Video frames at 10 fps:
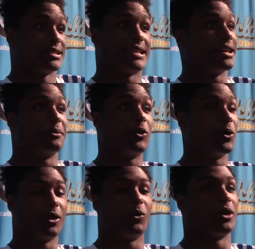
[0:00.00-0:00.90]
tandem
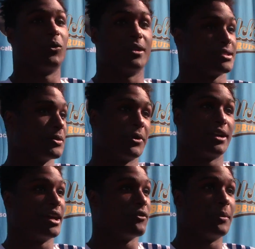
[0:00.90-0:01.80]
going to one-on-ones compared
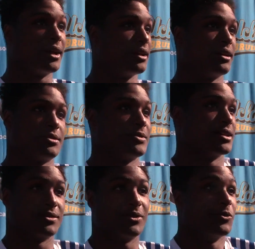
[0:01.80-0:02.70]
to everybody else
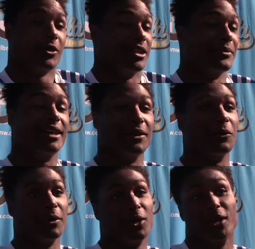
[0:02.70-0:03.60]
because we really mean it
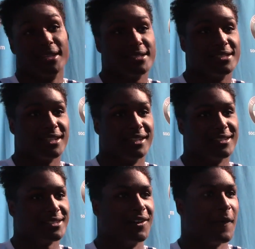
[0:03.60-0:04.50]
when we go against each other.
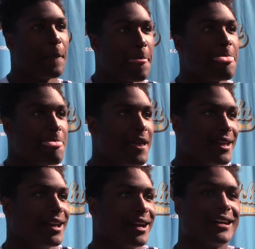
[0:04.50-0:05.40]

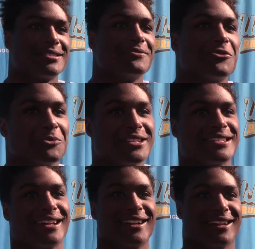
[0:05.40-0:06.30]
So, yeah, I got something for him on
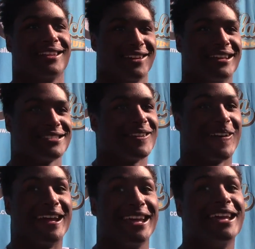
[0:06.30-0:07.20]
Saturday, though.
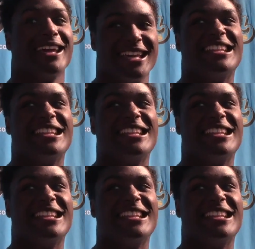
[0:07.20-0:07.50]
Sorry, he, he